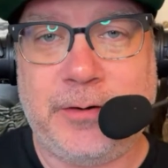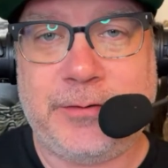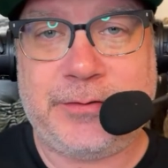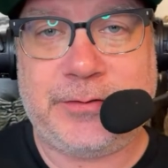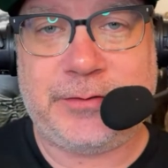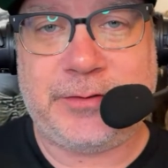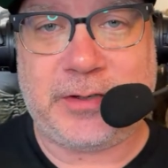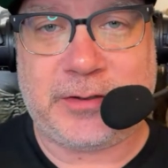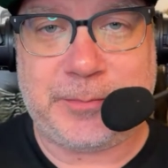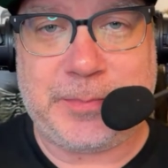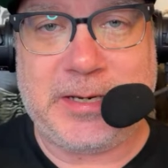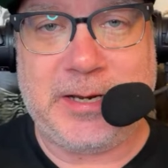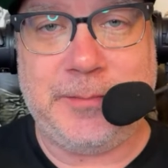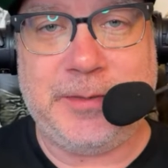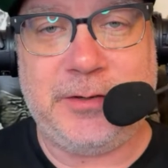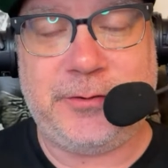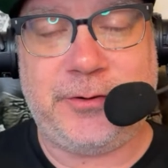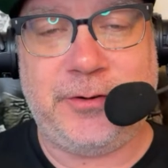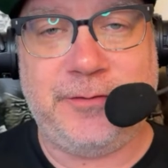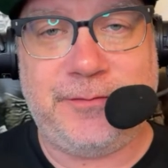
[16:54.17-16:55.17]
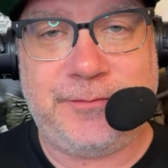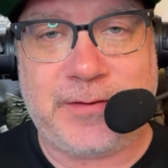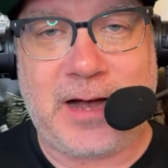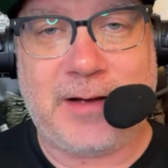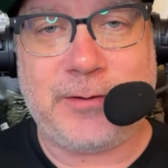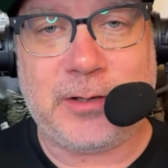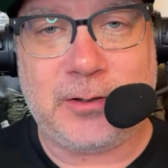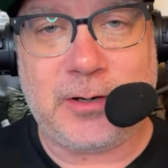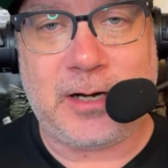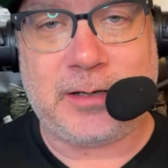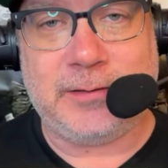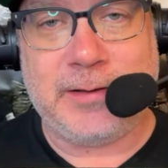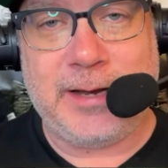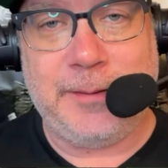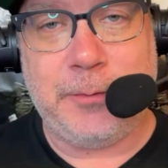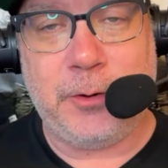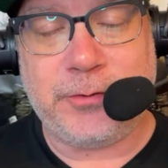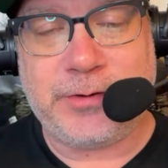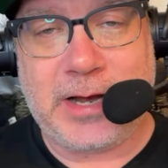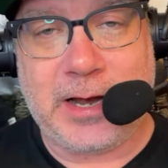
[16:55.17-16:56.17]
It's 6 p.m. Eastern, 5 o'clock
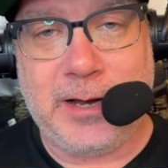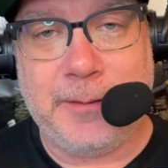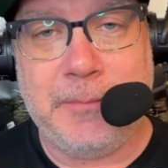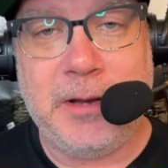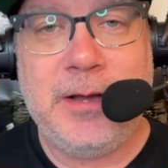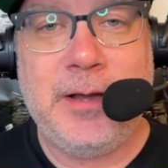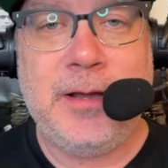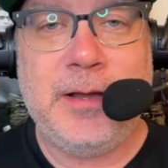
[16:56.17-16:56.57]
Lambeau time.